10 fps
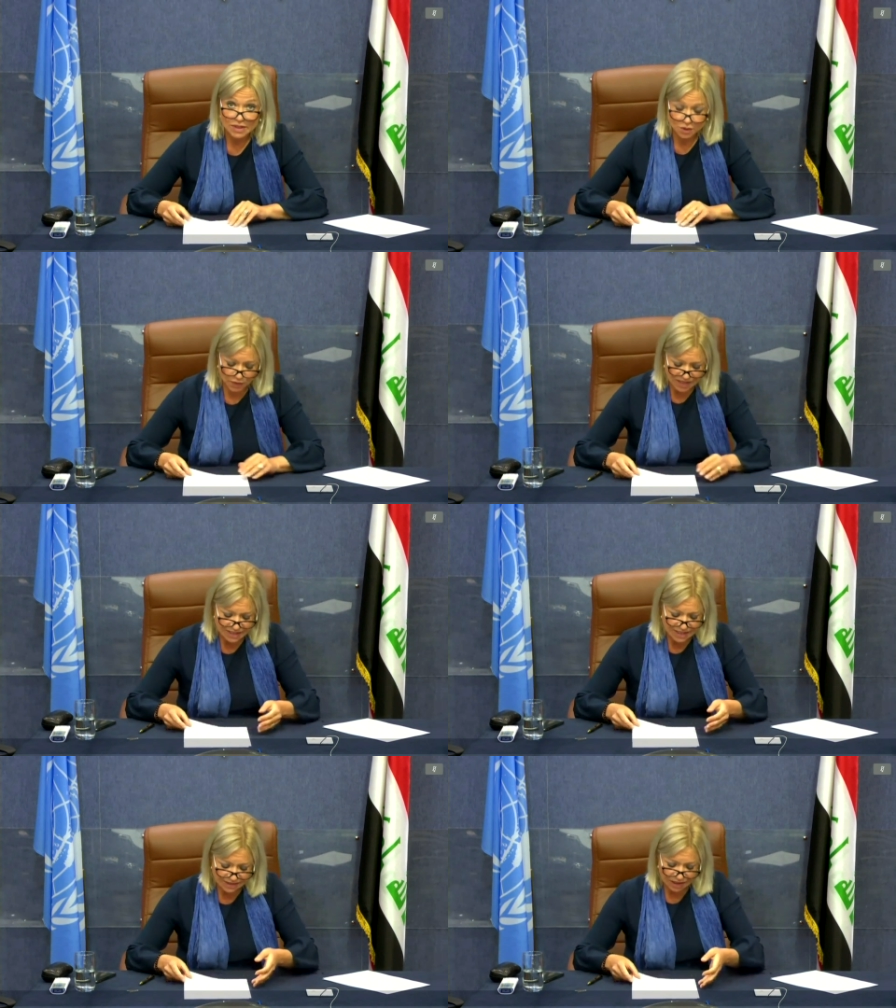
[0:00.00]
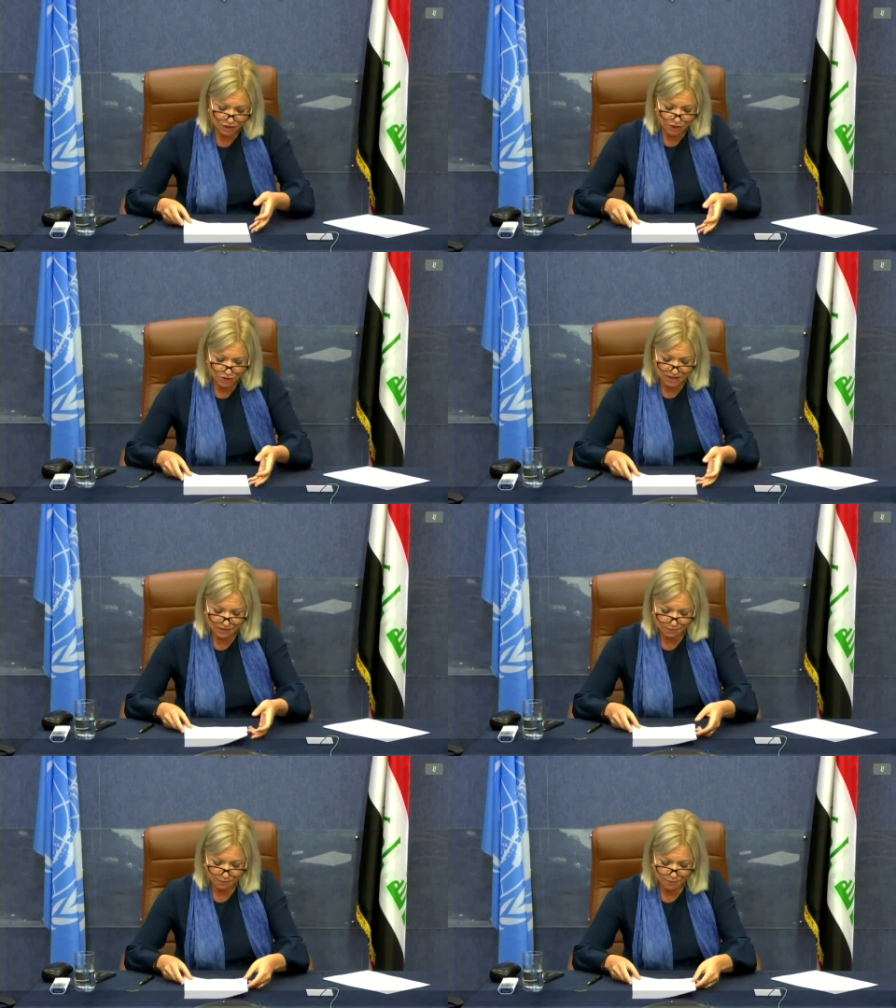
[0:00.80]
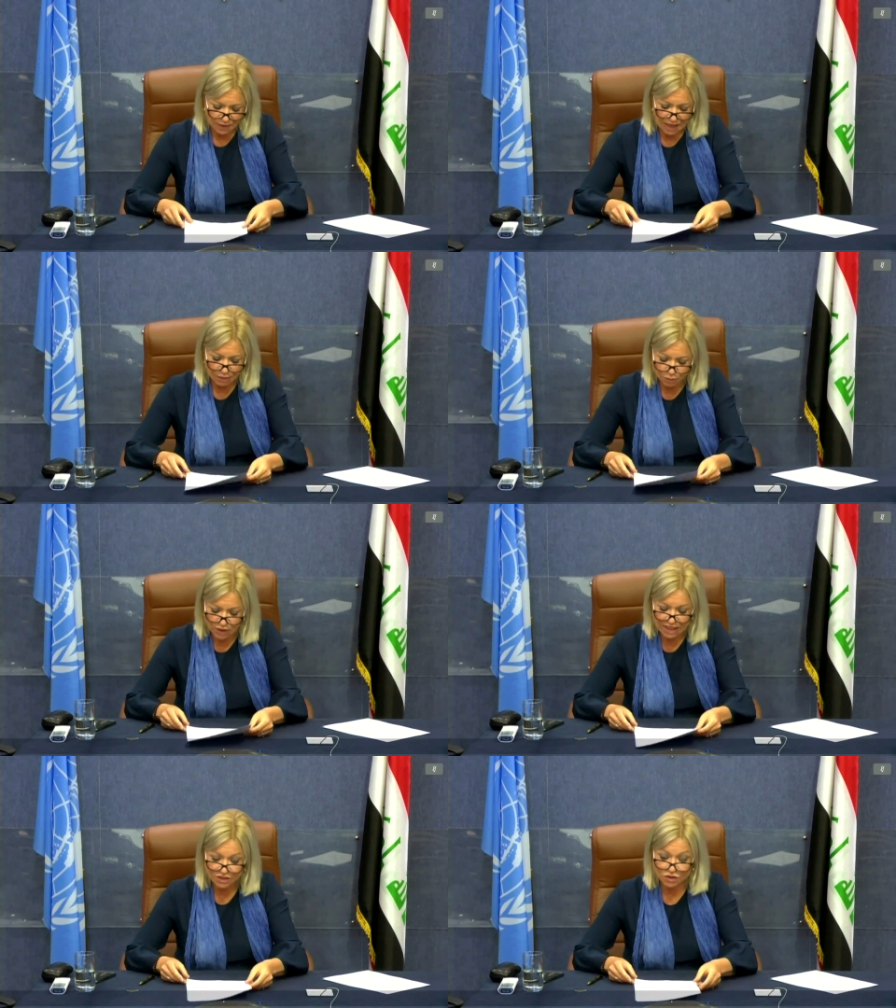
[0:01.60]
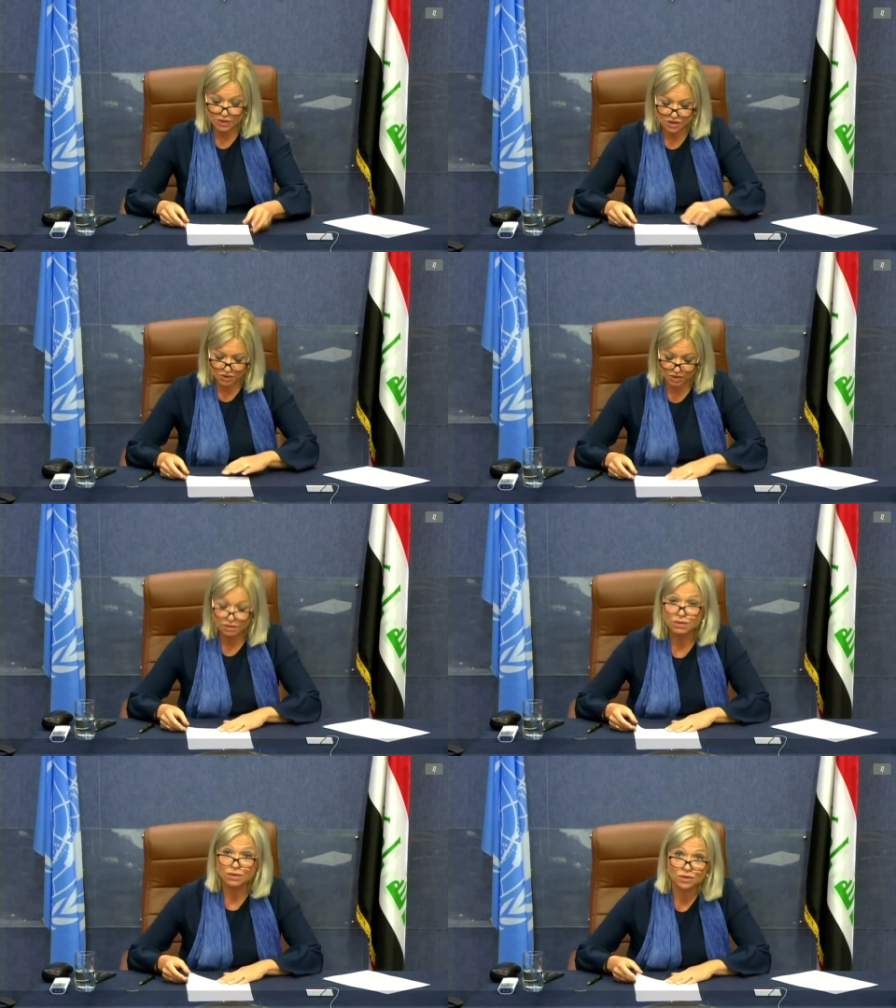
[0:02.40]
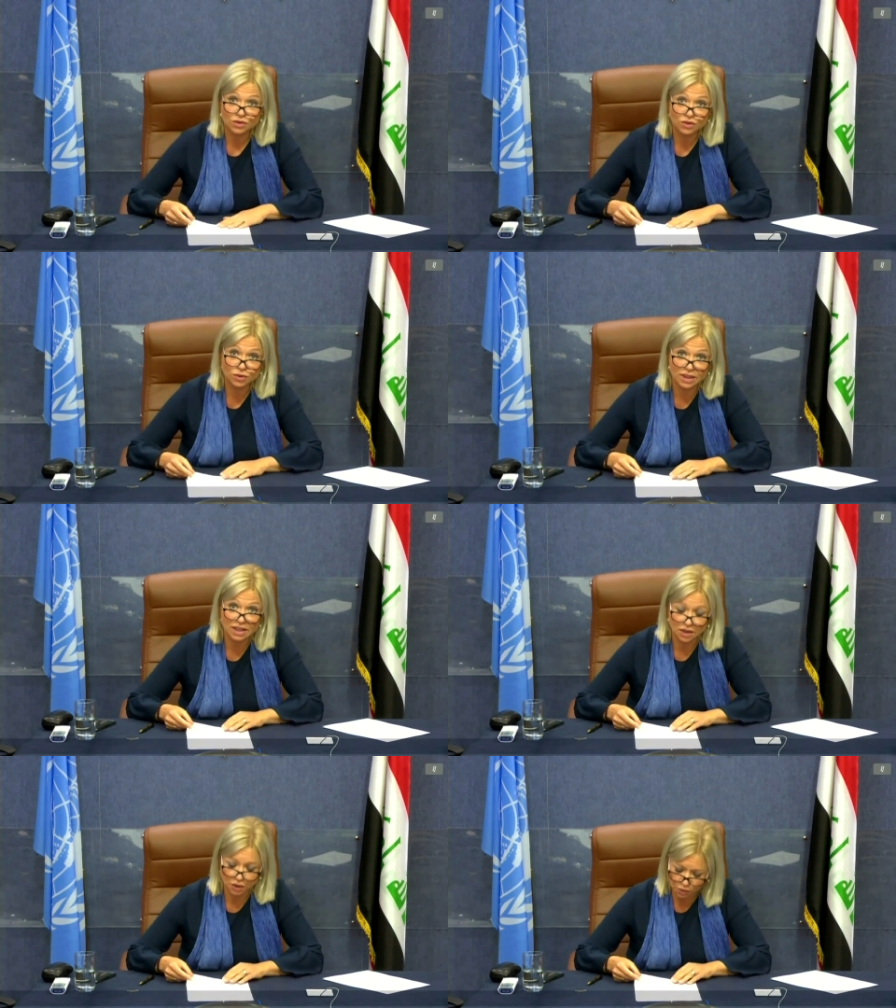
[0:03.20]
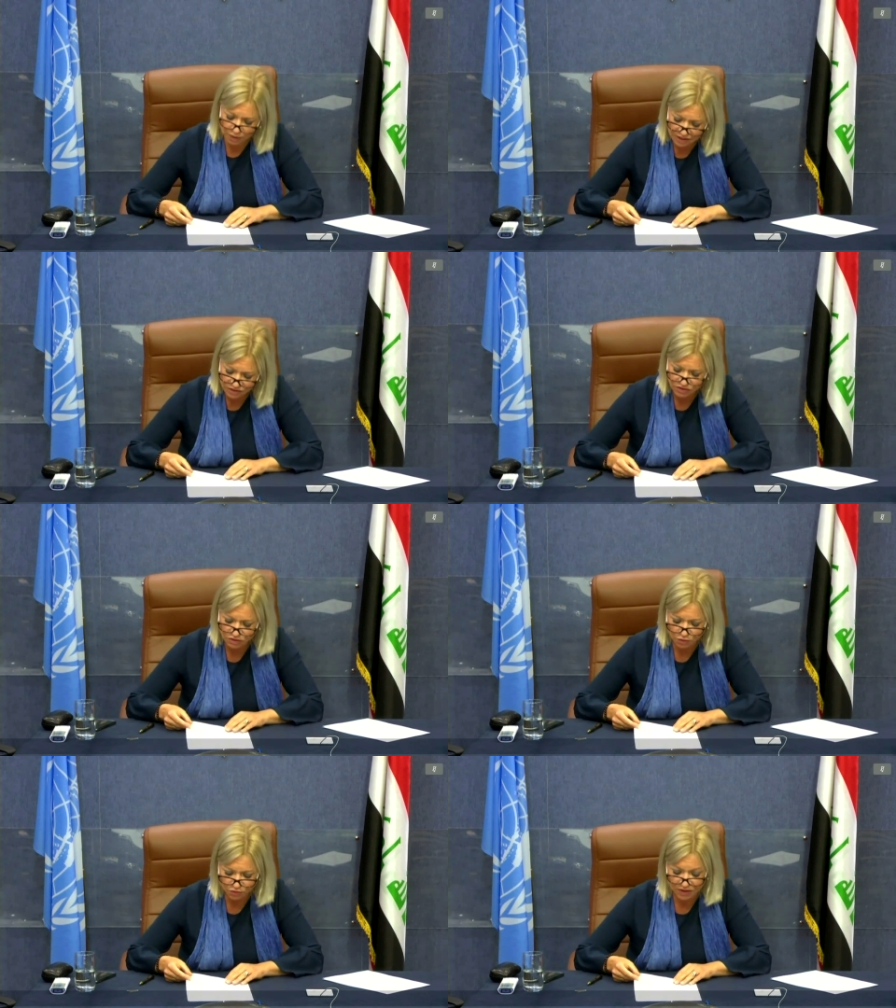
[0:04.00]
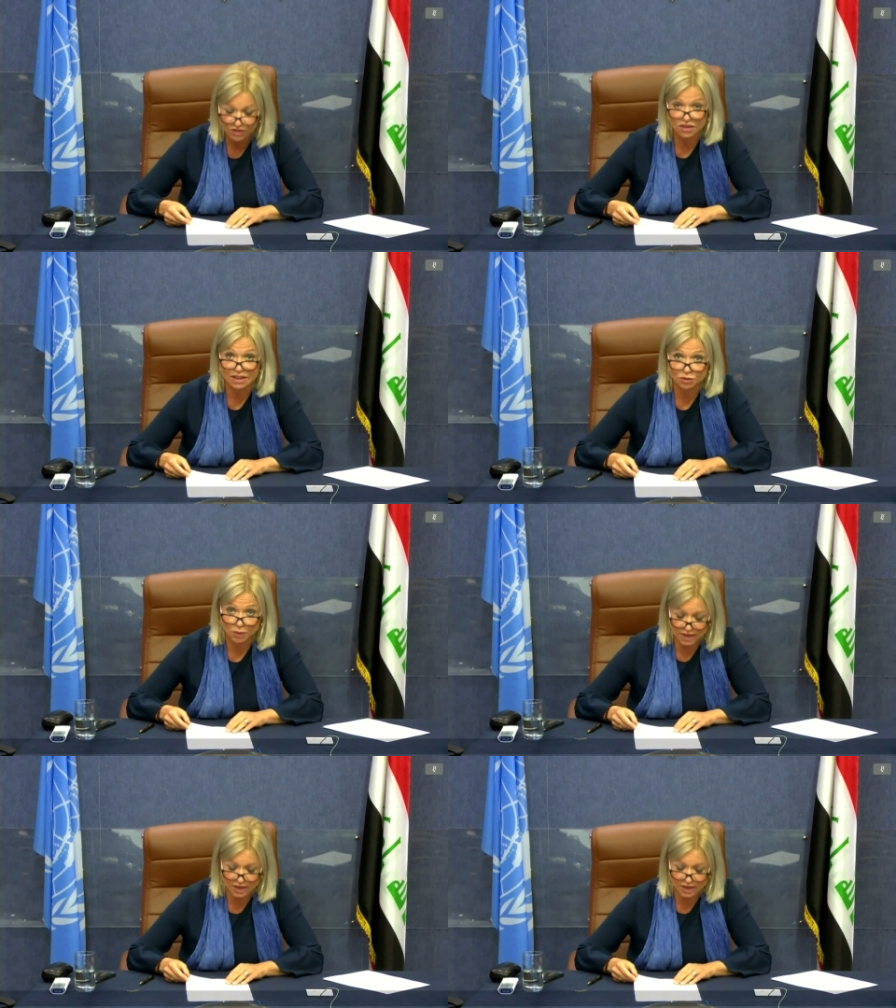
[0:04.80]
And, Mr. President, in closing, I would like to return to the courageous conviction